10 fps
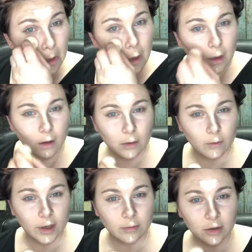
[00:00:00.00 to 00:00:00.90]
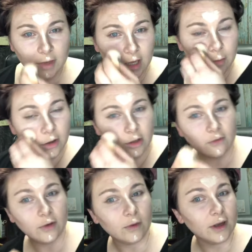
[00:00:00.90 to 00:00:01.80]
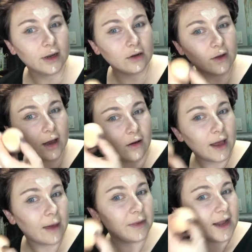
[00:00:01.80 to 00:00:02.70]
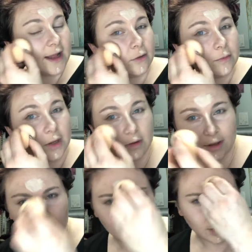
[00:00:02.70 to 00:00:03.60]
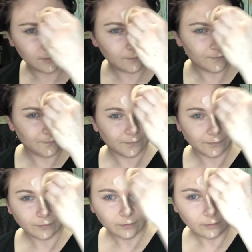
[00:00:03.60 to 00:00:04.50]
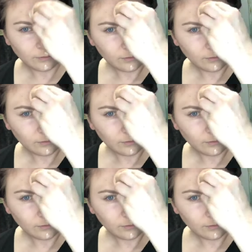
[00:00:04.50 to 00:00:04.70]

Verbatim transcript: Look at my we can put makeup on you if you want. I don't know how happy Daddy would be with it, but look, look, look